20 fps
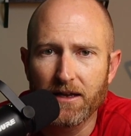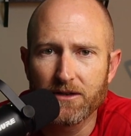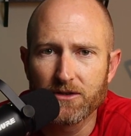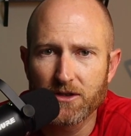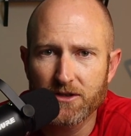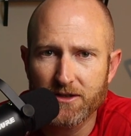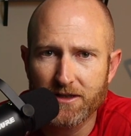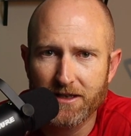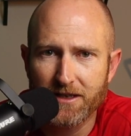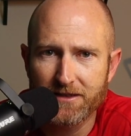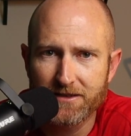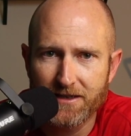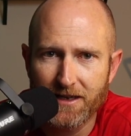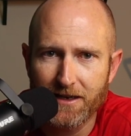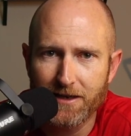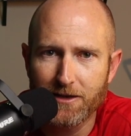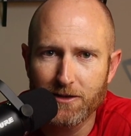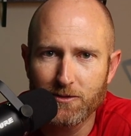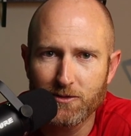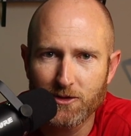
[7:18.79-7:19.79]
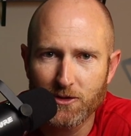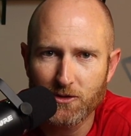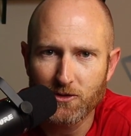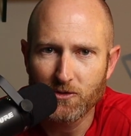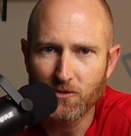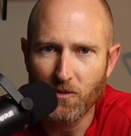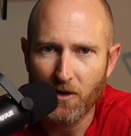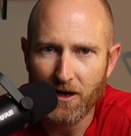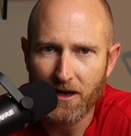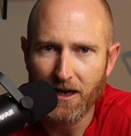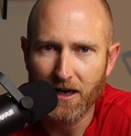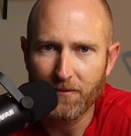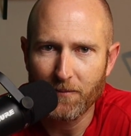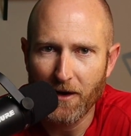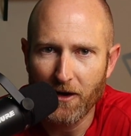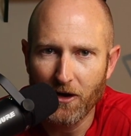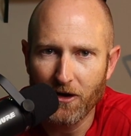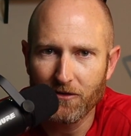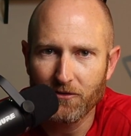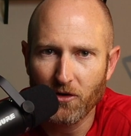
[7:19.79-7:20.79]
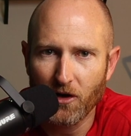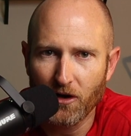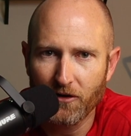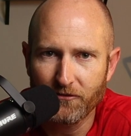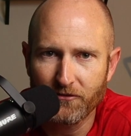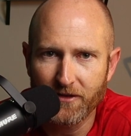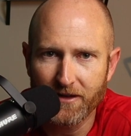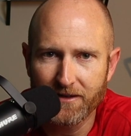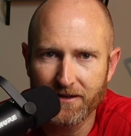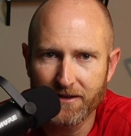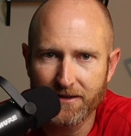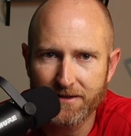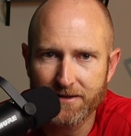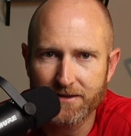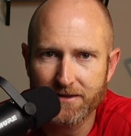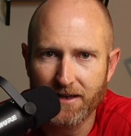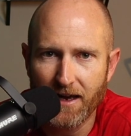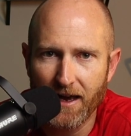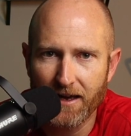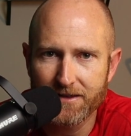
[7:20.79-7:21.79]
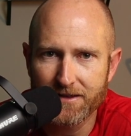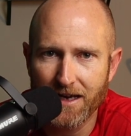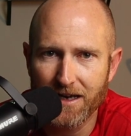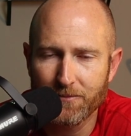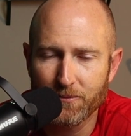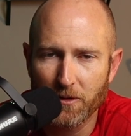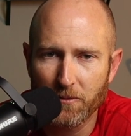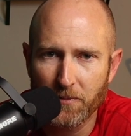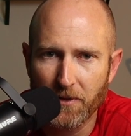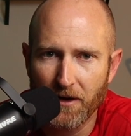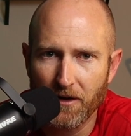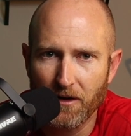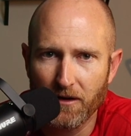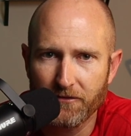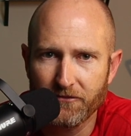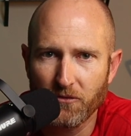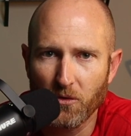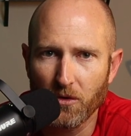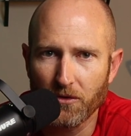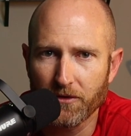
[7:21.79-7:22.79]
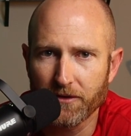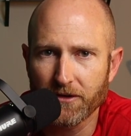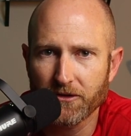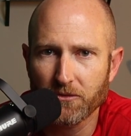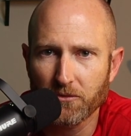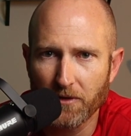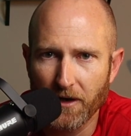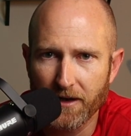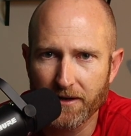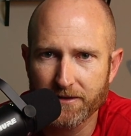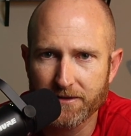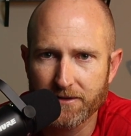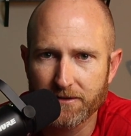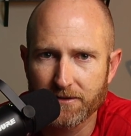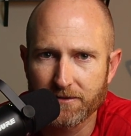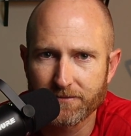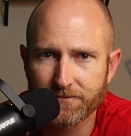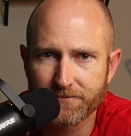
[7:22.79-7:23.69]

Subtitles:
just to continue to work on my overall fitness as I prepare for this race.